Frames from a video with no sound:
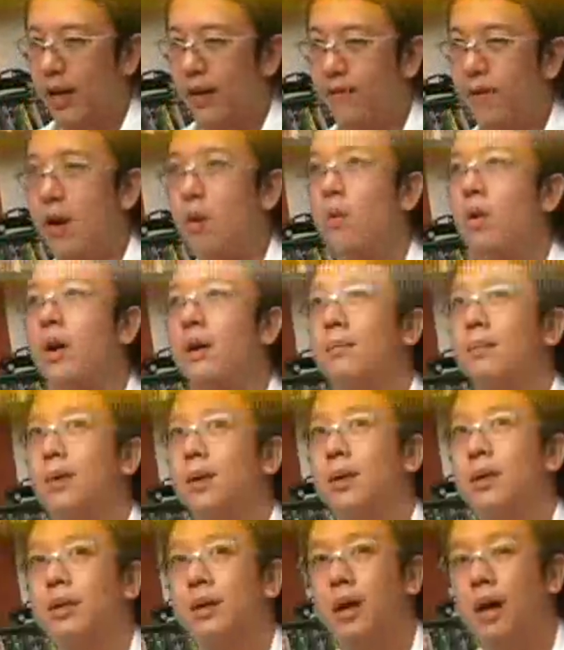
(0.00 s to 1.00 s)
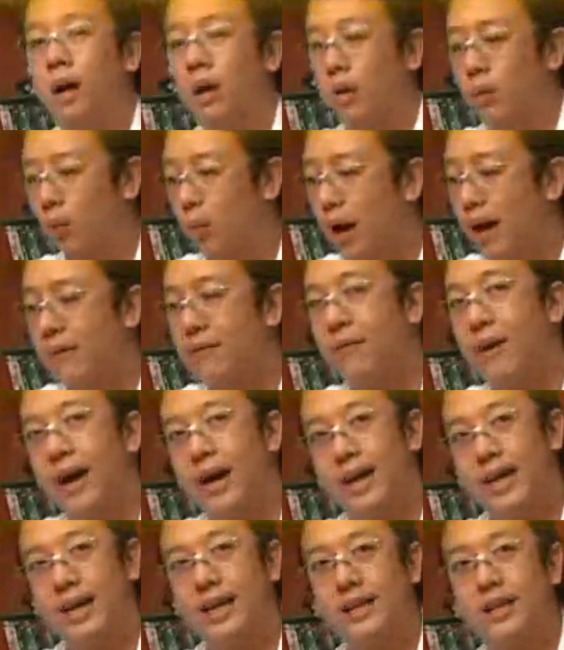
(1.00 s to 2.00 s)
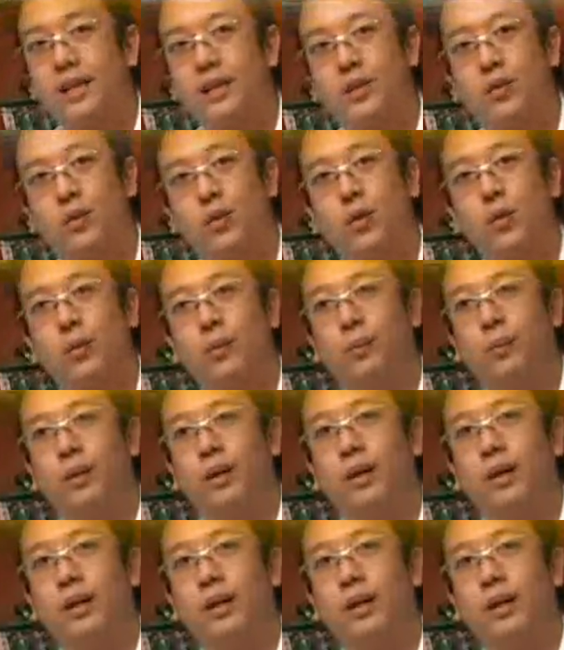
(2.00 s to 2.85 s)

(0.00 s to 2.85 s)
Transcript: if I want to put Wi-Fi in this room,